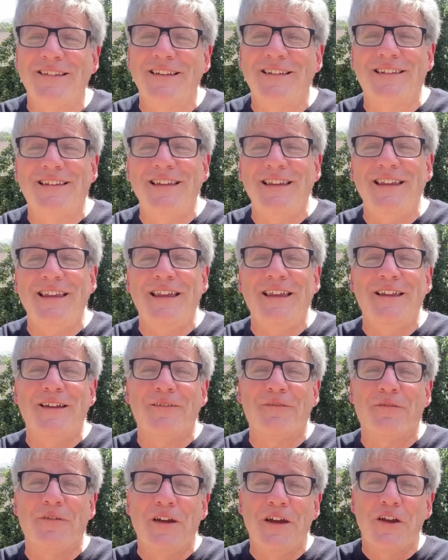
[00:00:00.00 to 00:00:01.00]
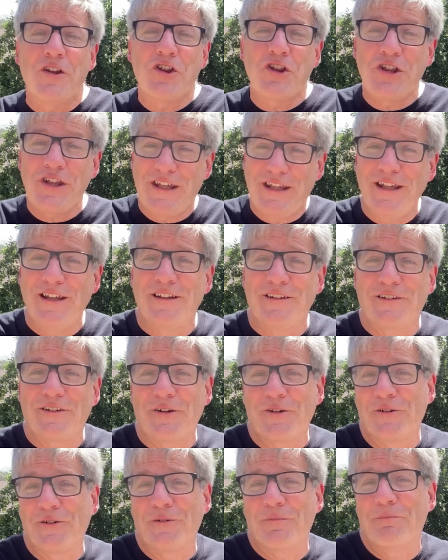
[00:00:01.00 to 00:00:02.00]
to see if she gets
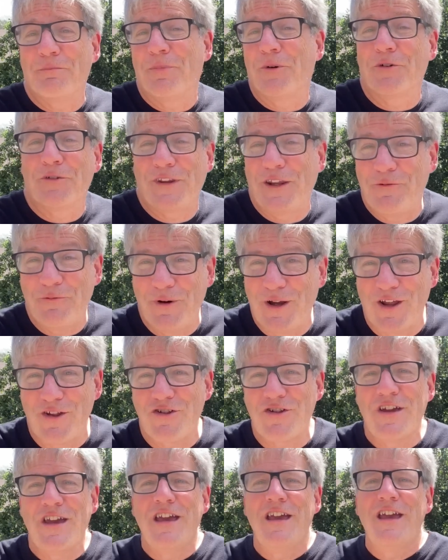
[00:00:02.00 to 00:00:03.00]
her birthday wish.